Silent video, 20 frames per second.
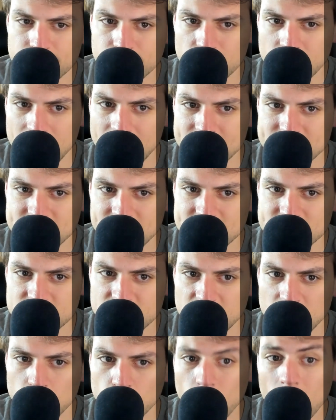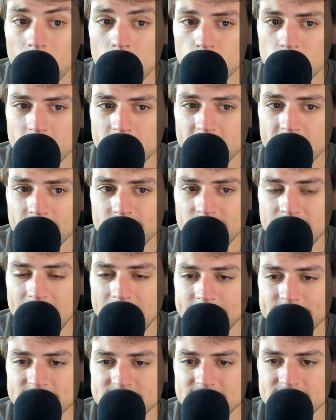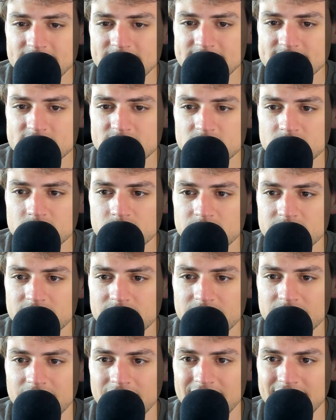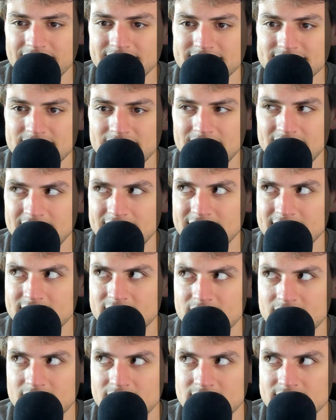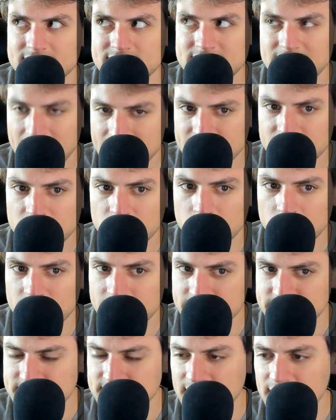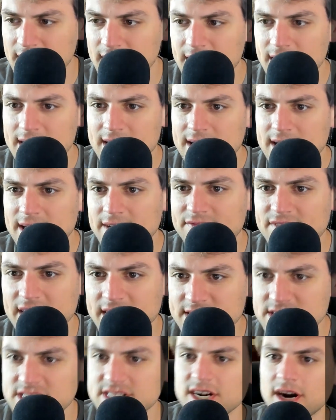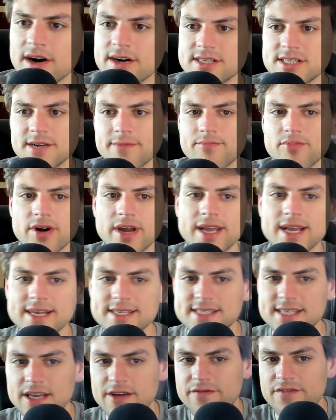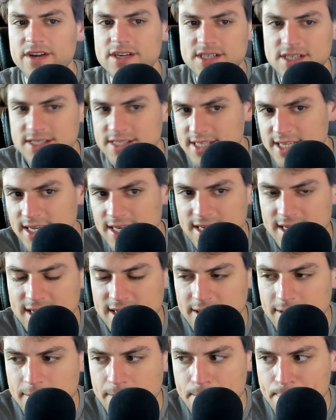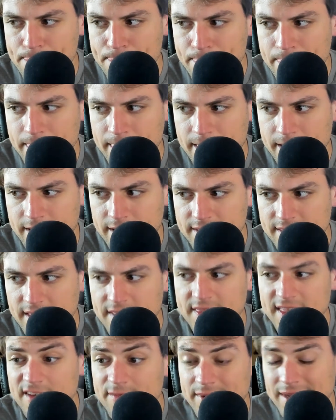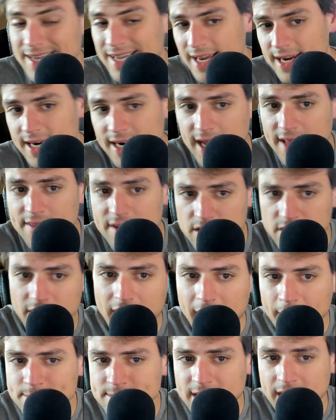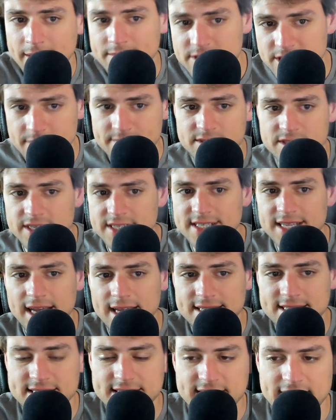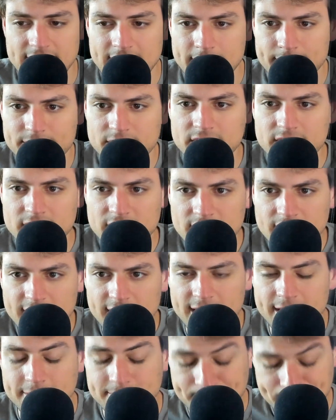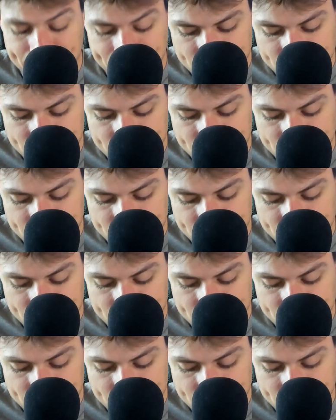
process. You know, what will they be able to get to with their eight and ten cores if they start to bring us the efficiency that they've been getting on their laptop chips to desktop? Um,